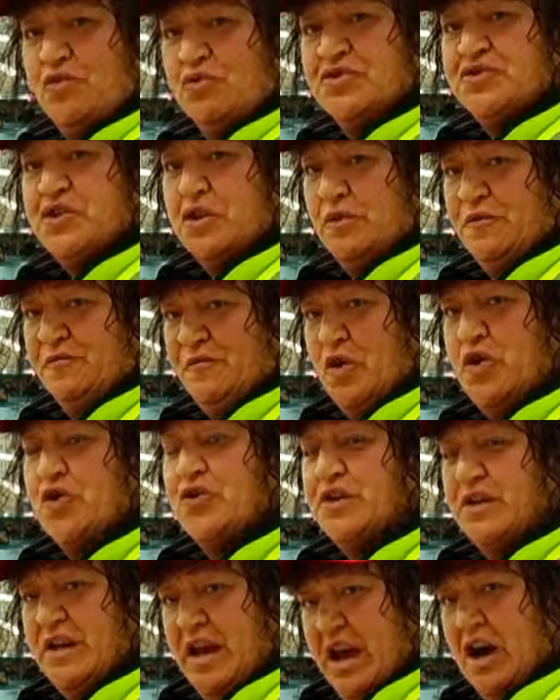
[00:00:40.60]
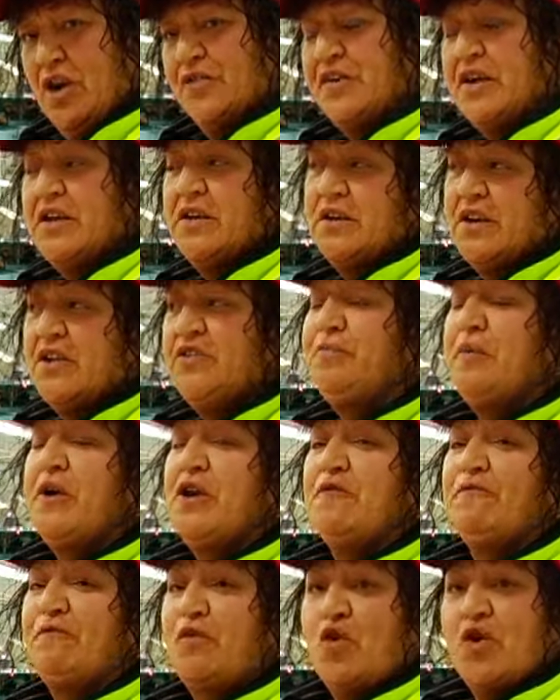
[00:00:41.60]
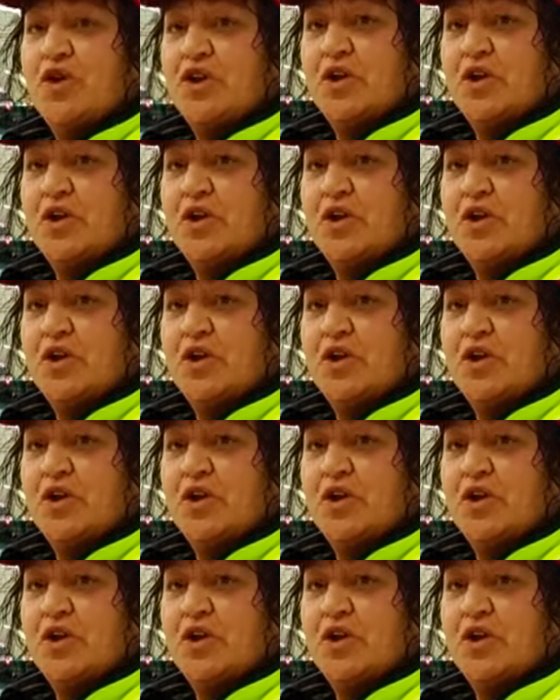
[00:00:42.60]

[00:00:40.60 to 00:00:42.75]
all to do with food and health, and it is better for